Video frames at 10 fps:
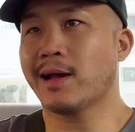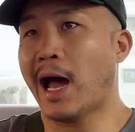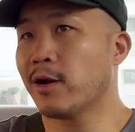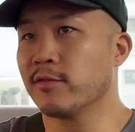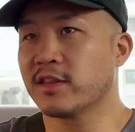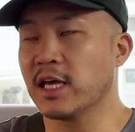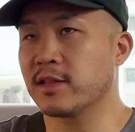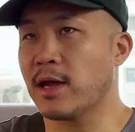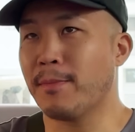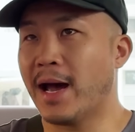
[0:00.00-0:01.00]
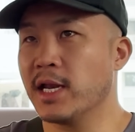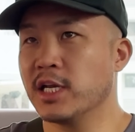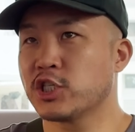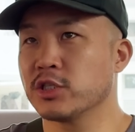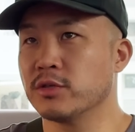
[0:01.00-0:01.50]
I don't think that my
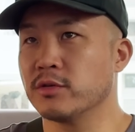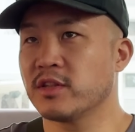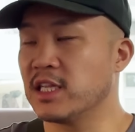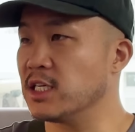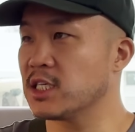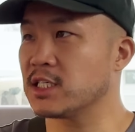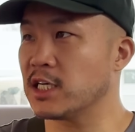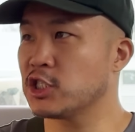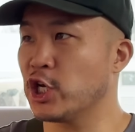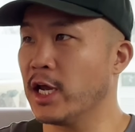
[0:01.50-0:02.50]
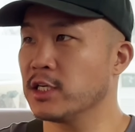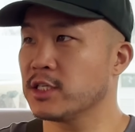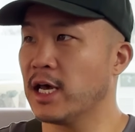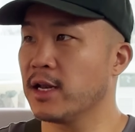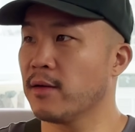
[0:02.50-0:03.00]
initial thesis has changed, that